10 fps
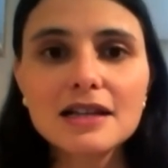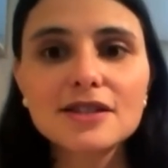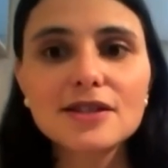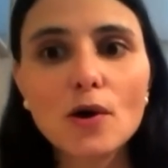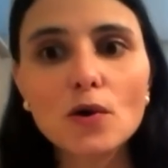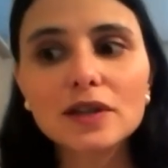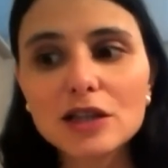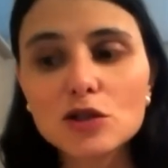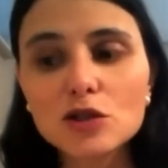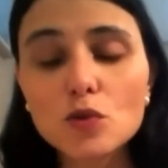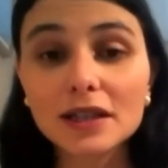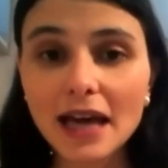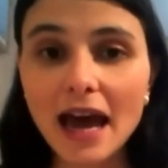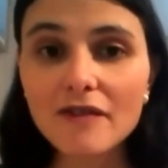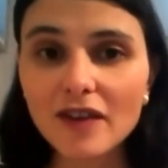So that's what
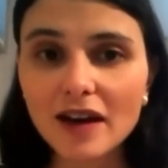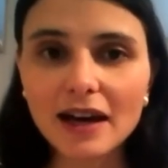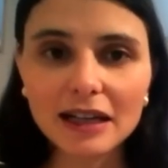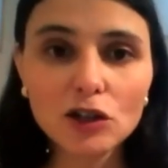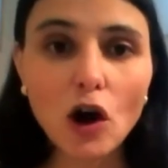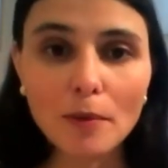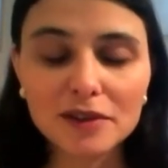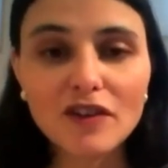they have uh, in common.